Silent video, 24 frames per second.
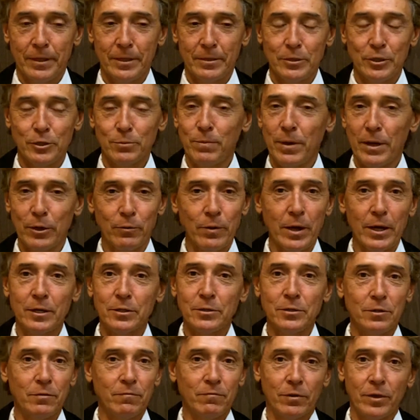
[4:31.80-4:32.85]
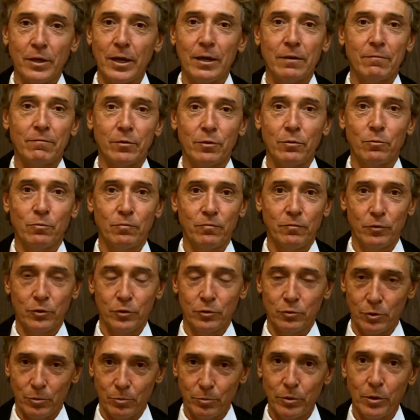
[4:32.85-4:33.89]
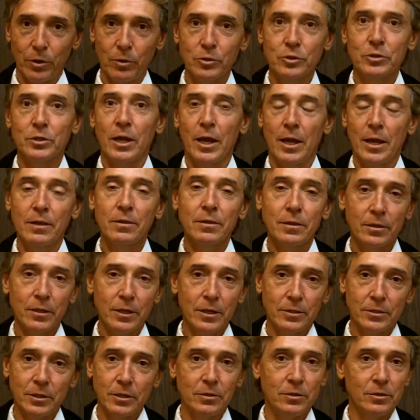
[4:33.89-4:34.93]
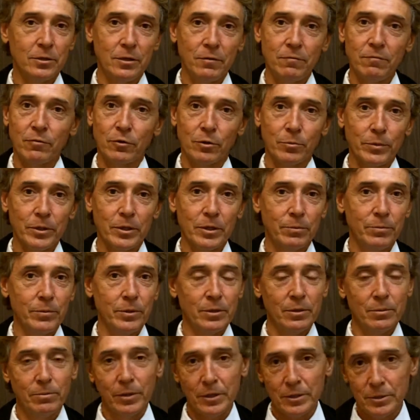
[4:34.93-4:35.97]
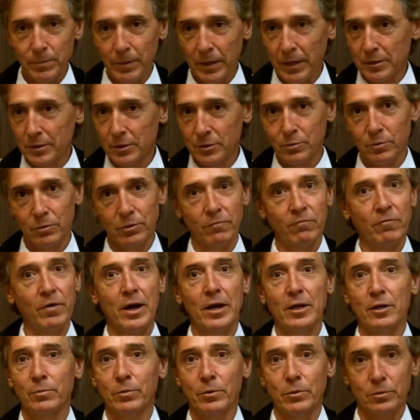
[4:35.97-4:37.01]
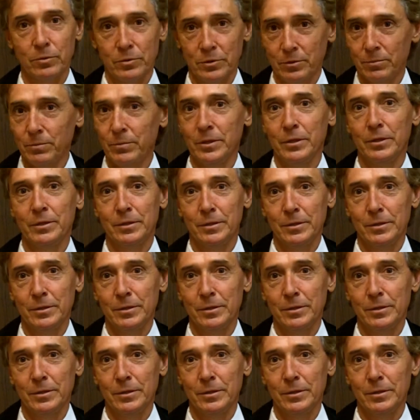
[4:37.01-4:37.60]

Just my gratitude for that, for your approach and the things that you did for me. I mean, the bus passes were invaluable to me,